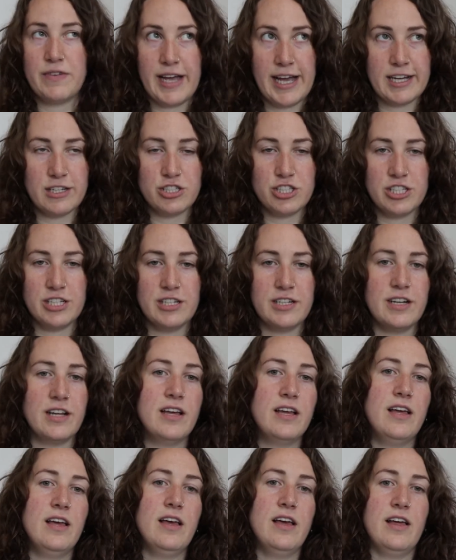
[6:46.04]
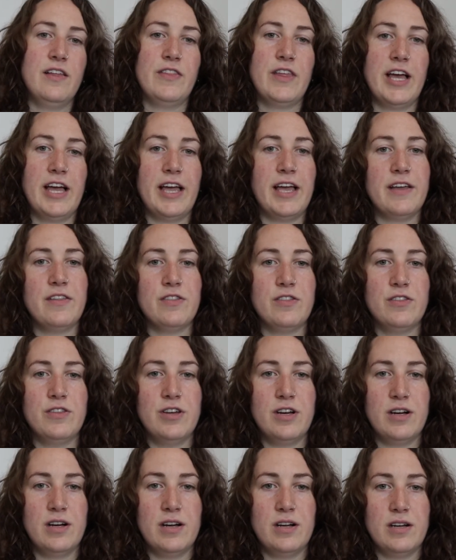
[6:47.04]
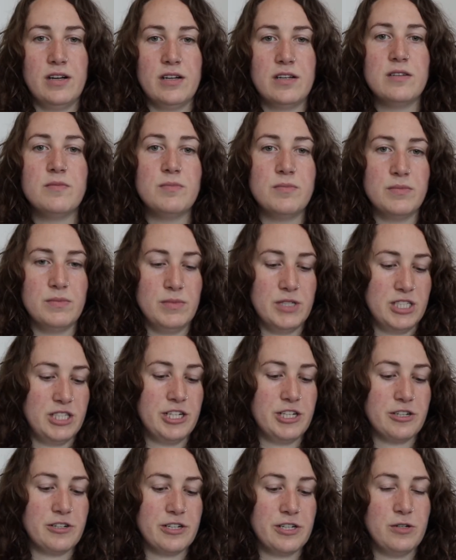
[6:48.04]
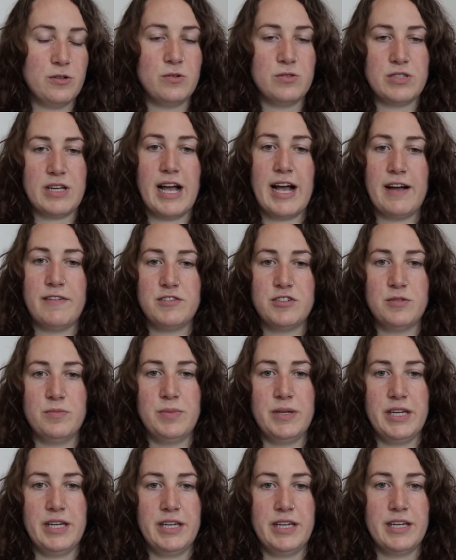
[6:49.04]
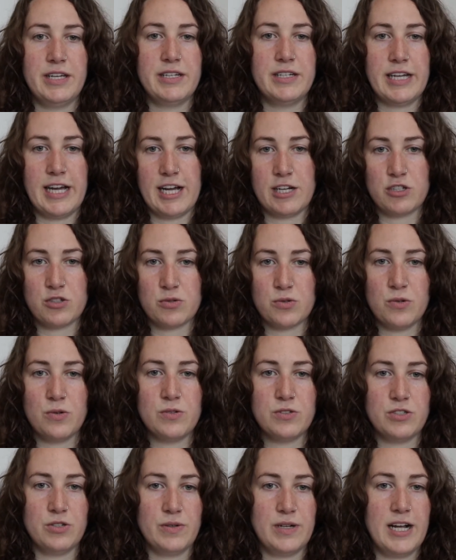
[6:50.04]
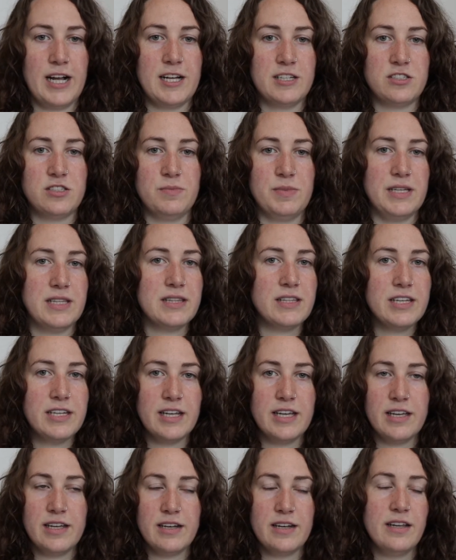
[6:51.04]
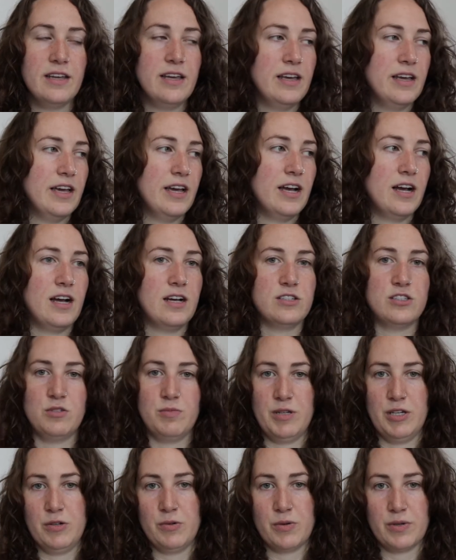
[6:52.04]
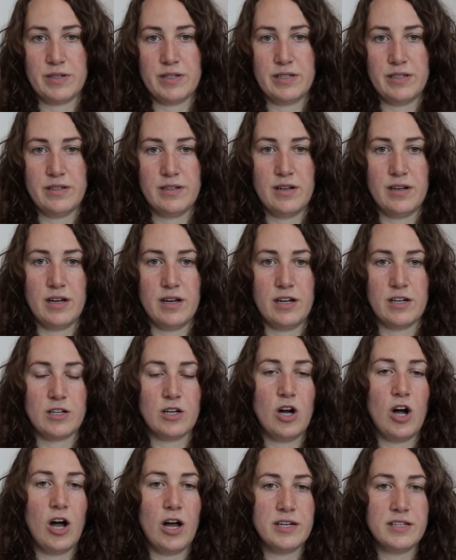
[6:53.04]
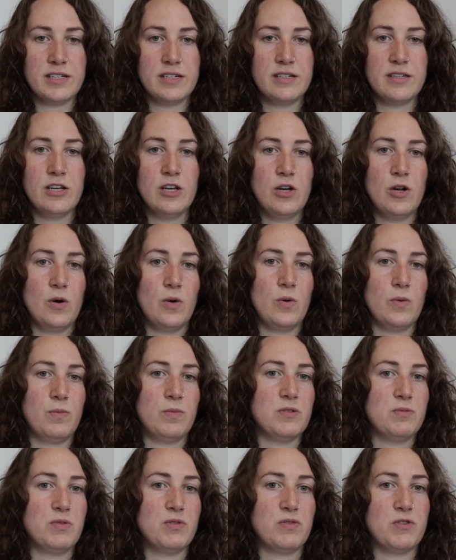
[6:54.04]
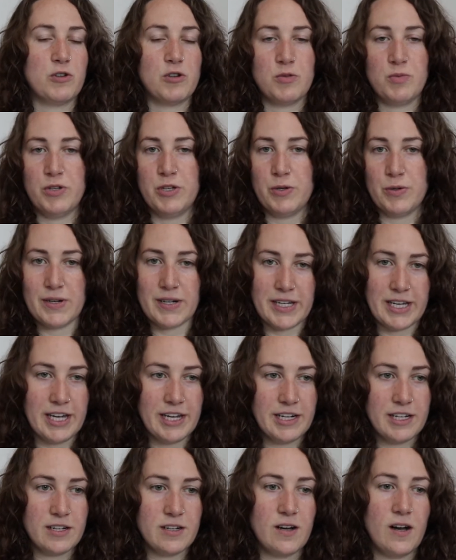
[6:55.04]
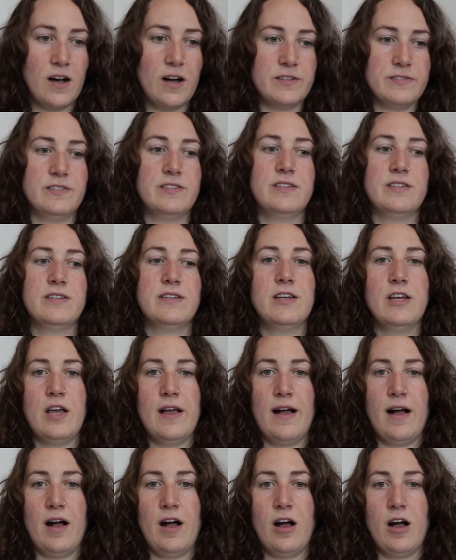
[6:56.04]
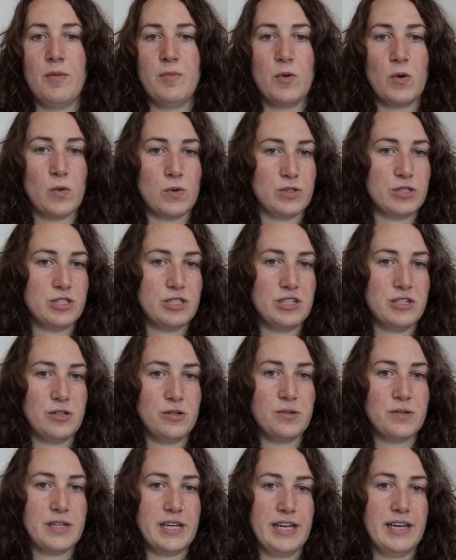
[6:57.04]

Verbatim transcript: fashion, that the materials have to be natural. So it has to be linen, it has to be or, uh, cotton, preferably organic cotton, um, or silk,